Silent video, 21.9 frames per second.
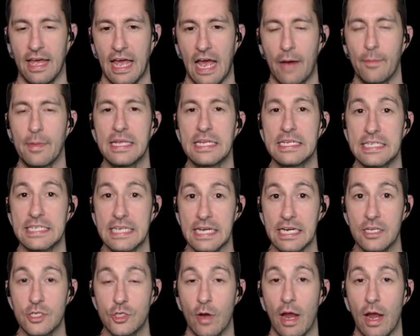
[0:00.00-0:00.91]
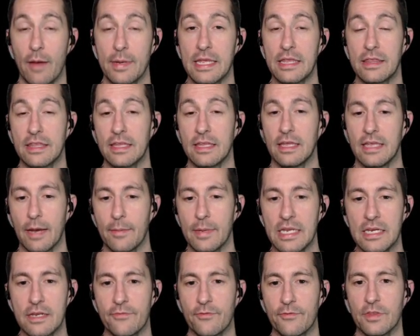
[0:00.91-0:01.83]
How many scenes or how many
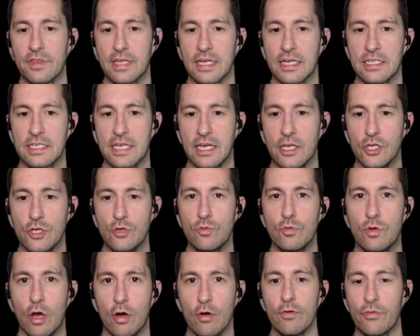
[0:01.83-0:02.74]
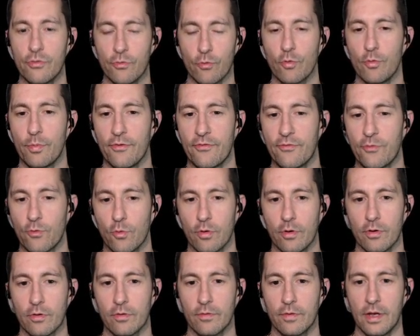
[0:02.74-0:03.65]
different things can you go through
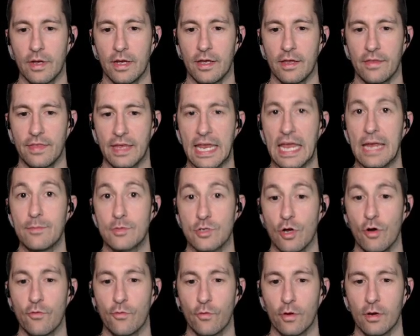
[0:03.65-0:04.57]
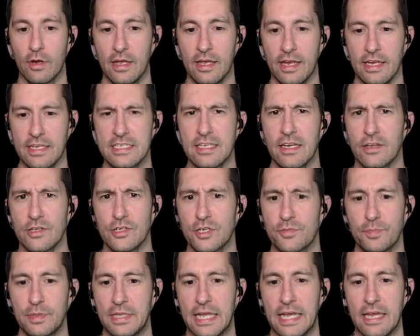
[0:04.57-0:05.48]
before the game's over, instead of
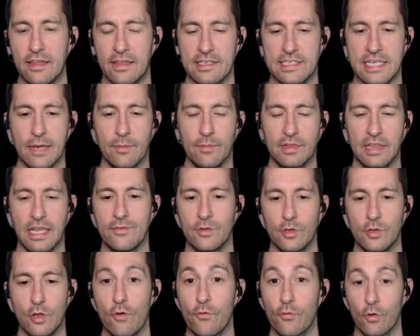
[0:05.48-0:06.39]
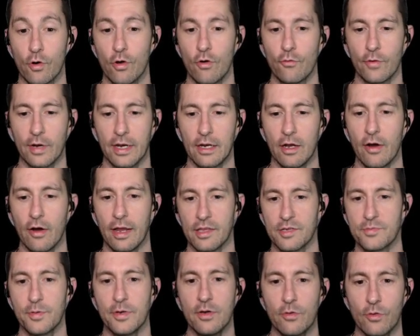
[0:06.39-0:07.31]
just playing the same level over and over again? All right,
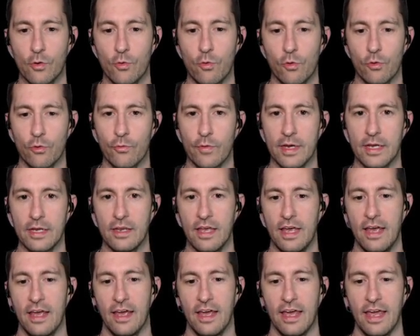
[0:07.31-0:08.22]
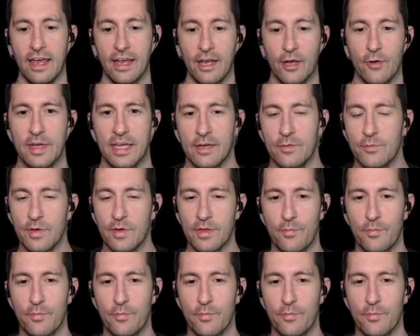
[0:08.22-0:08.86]
let's put another quarter in and go again